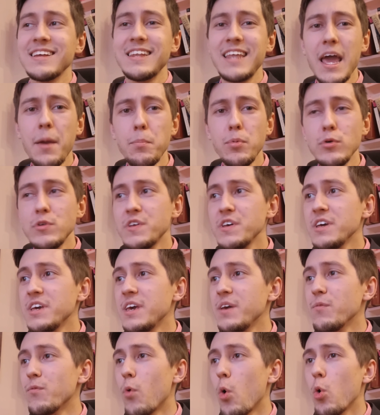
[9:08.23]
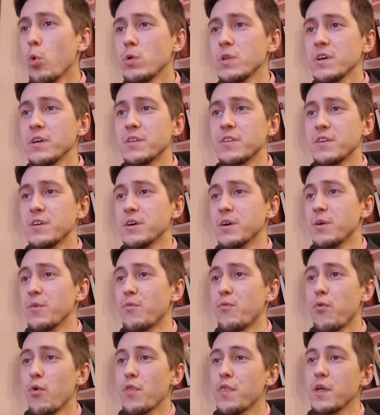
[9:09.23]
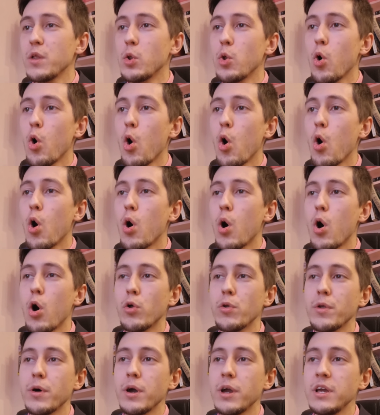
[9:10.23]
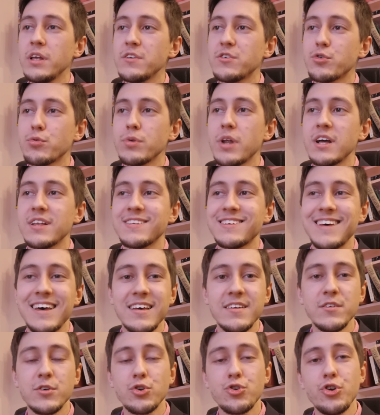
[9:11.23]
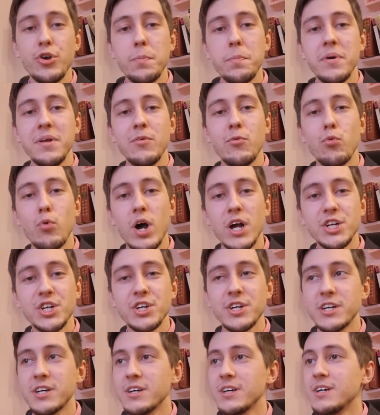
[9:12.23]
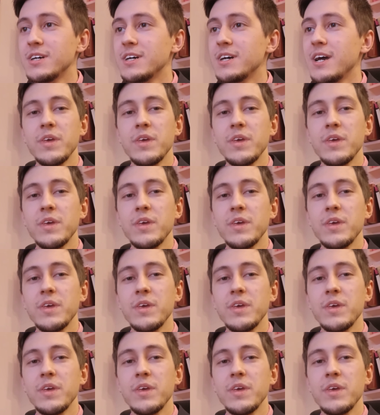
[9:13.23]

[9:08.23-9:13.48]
As a deputy, he voted uh, for the law on internet censorship in Russia.